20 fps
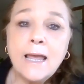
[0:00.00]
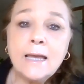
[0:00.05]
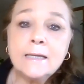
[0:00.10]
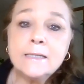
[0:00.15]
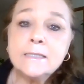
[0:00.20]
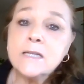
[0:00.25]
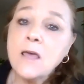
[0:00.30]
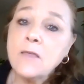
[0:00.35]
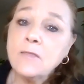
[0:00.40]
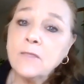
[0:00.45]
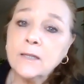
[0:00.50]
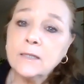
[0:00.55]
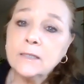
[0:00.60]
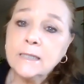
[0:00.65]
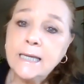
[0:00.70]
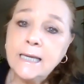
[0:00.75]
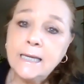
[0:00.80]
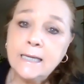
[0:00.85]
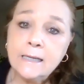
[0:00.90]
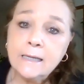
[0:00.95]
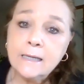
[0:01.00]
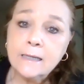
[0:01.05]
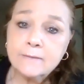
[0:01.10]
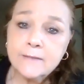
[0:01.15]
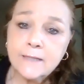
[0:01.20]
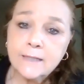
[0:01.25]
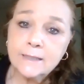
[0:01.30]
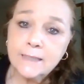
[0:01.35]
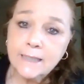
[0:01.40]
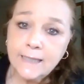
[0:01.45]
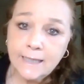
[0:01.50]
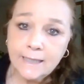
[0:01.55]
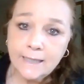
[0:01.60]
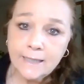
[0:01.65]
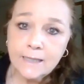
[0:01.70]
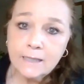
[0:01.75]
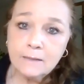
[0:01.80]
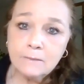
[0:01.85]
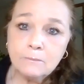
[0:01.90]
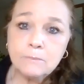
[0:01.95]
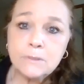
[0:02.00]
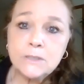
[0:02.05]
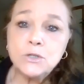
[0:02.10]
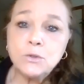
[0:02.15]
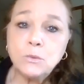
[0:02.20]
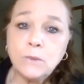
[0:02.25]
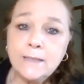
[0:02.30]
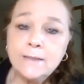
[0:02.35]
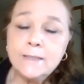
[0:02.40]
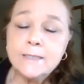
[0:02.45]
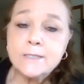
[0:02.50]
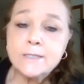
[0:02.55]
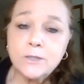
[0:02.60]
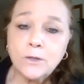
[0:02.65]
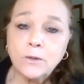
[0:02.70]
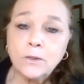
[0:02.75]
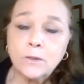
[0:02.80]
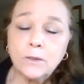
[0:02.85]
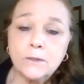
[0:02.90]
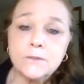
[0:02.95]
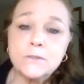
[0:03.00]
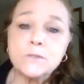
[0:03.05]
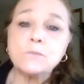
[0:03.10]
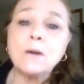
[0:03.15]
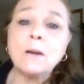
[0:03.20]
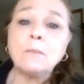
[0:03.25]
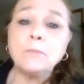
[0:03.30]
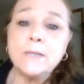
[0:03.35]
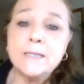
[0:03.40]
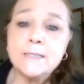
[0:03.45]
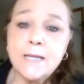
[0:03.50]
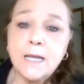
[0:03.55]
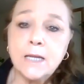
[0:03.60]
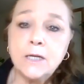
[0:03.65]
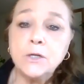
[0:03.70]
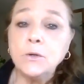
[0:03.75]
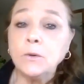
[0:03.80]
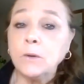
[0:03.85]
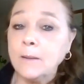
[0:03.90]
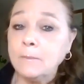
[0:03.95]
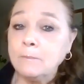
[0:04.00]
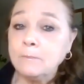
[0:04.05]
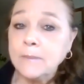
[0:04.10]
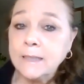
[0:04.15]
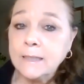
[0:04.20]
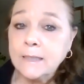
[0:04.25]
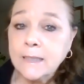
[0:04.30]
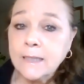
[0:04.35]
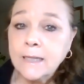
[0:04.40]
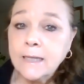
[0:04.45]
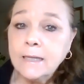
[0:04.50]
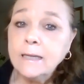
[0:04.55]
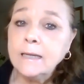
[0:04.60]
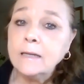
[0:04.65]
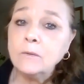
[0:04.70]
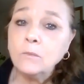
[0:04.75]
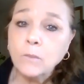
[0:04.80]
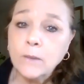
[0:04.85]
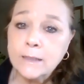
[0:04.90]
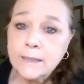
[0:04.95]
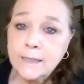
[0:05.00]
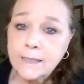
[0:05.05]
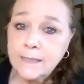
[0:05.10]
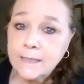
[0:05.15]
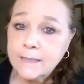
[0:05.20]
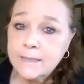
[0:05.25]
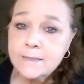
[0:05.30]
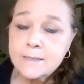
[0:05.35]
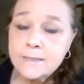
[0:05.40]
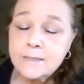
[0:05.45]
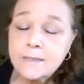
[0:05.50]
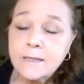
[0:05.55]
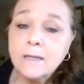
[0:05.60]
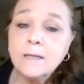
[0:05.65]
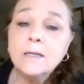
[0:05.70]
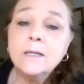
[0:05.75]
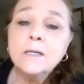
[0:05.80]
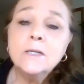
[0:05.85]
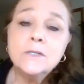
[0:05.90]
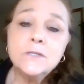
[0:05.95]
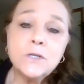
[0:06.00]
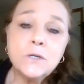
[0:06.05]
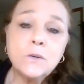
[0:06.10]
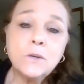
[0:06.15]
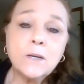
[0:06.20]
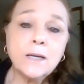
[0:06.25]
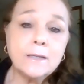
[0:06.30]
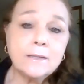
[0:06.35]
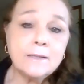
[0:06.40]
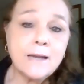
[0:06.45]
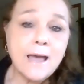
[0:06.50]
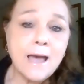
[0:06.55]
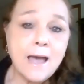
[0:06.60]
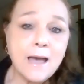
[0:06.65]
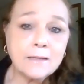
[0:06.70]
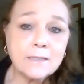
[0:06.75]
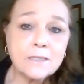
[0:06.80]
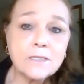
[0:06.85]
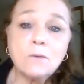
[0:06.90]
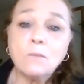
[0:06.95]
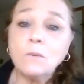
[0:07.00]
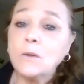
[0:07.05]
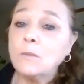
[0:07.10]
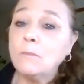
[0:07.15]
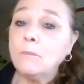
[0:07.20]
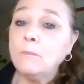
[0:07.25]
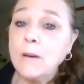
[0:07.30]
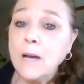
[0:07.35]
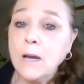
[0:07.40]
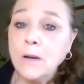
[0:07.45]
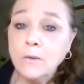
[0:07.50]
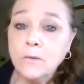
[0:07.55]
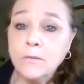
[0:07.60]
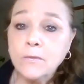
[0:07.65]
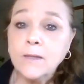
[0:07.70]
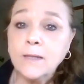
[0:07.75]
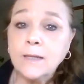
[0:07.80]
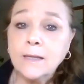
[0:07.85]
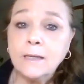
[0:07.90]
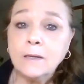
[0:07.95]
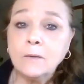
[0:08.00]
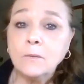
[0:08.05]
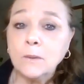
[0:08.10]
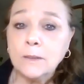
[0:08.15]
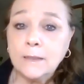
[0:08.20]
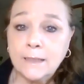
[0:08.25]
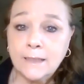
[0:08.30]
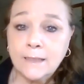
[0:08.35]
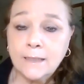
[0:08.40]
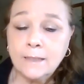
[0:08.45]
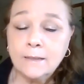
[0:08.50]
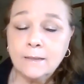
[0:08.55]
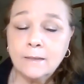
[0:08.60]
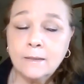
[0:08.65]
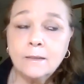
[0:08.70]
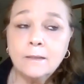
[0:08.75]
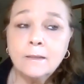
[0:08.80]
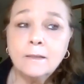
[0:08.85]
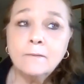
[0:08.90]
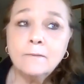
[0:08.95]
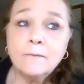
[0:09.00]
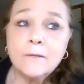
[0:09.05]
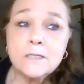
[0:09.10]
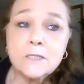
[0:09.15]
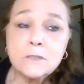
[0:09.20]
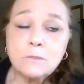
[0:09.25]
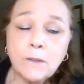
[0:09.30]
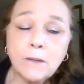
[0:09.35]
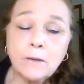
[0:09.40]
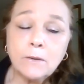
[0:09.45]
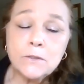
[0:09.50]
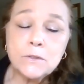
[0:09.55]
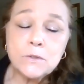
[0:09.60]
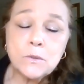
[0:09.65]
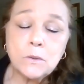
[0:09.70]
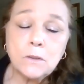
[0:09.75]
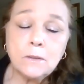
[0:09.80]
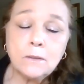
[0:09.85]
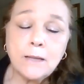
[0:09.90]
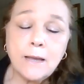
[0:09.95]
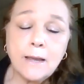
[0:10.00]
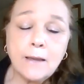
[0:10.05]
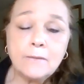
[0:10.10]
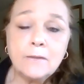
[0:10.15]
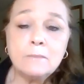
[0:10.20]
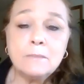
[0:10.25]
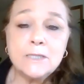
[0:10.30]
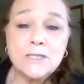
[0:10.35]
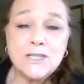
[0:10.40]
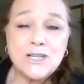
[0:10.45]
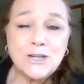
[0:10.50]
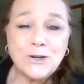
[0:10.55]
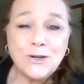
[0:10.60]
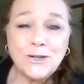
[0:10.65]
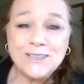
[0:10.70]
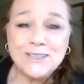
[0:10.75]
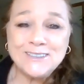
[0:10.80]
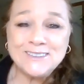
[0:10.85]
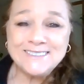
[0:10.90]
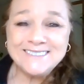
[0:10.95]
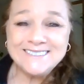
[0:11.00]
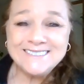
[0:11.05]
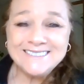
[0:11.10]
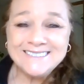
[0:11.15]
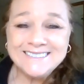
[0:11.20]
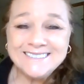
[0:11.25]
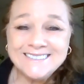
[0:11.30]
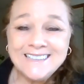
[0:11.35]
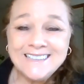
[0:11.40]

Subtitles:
And the link between the circles represent your ability and willingness to connect with both equally, the spiritual and the material.